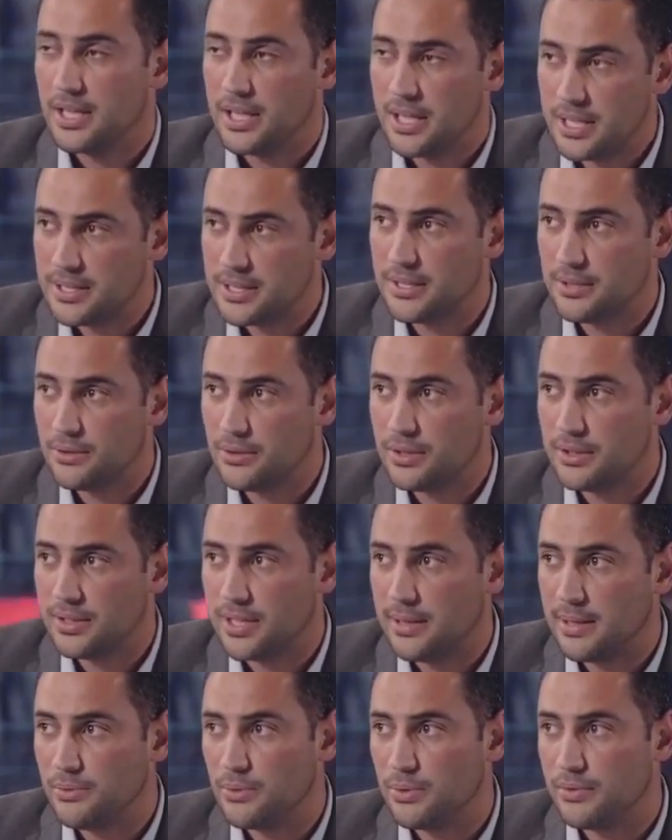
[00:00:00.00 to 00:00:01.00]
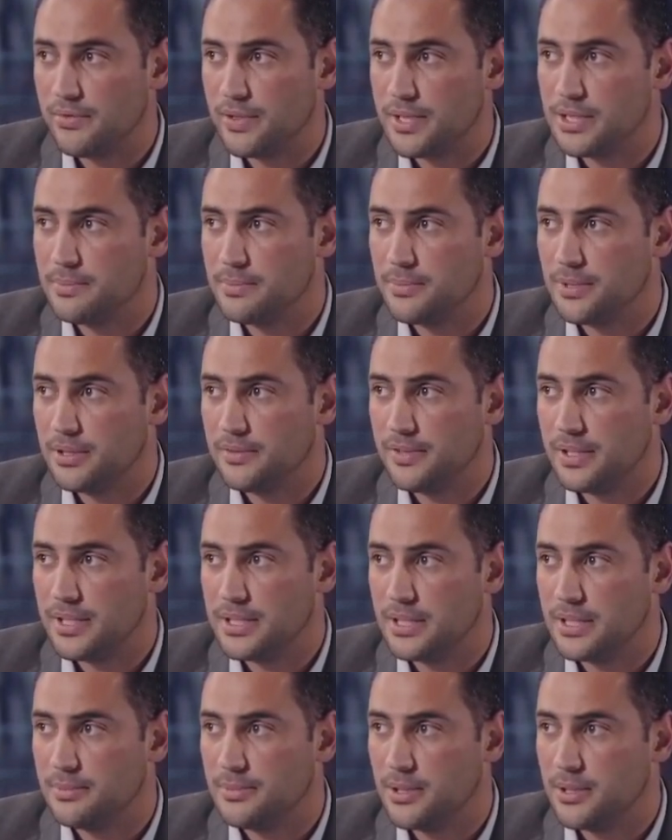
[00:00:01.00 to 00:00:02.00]
Is it a good time to invest in bond
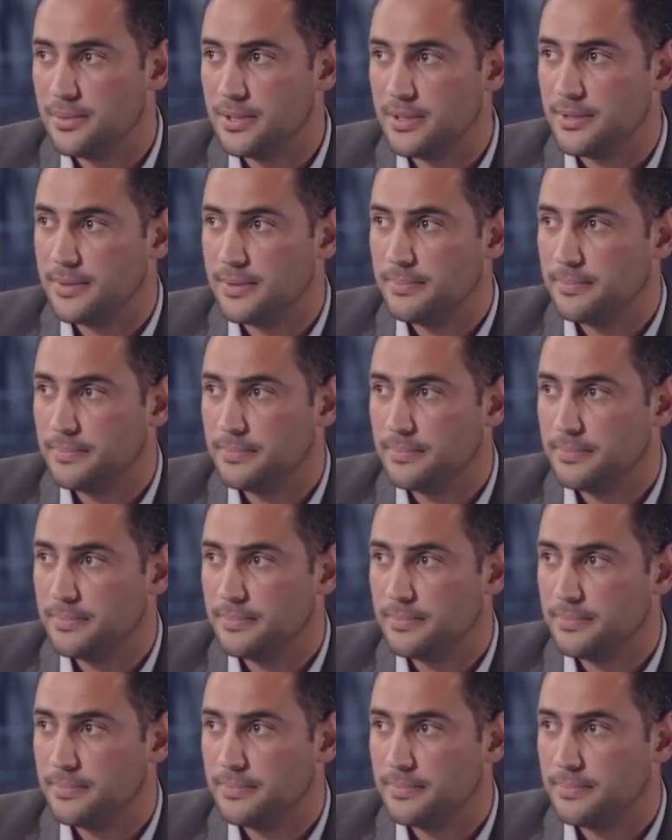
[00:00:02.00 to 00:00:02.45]
funds at the moment?